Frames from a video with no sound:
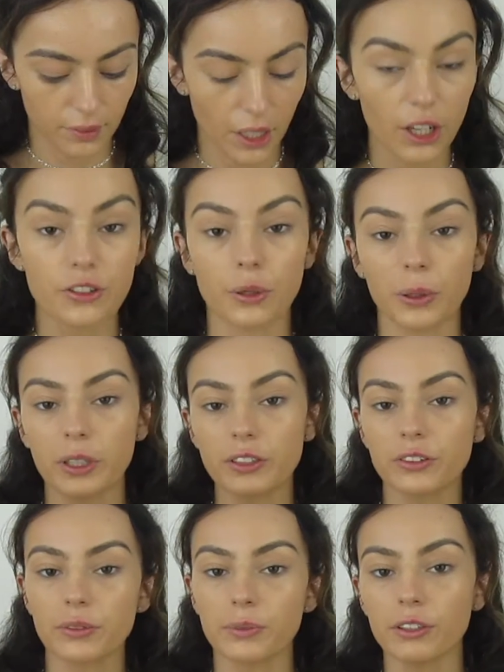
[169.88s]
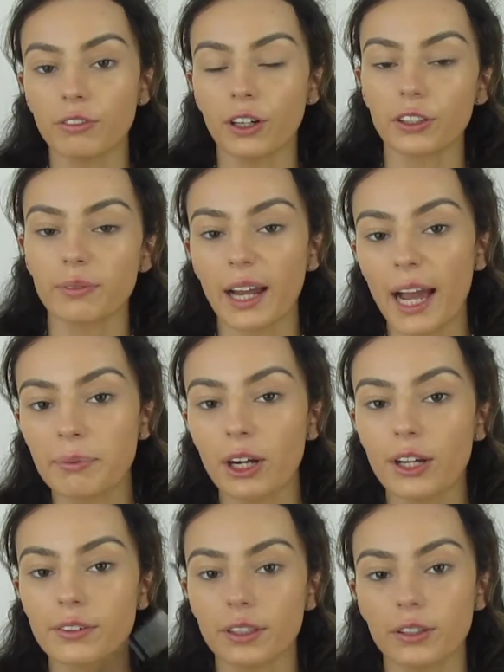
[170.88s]
So I'm going to move on to my
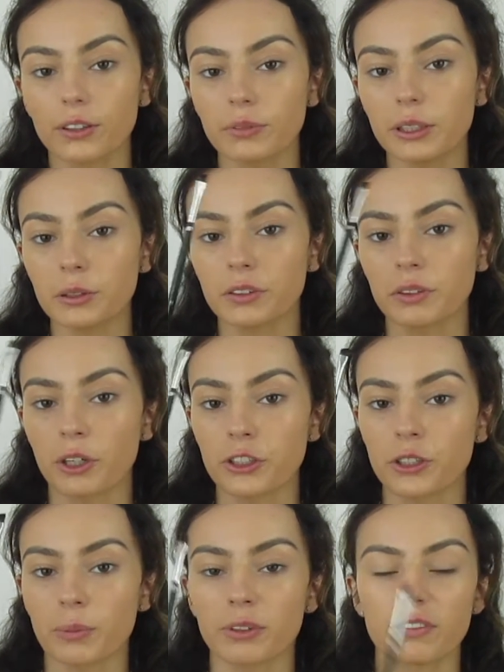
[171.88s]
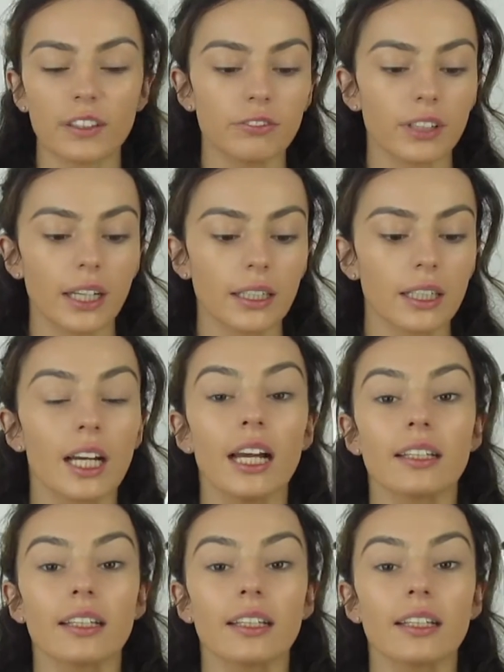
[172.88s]
eyebrows. I'm going to be using the brush number 15.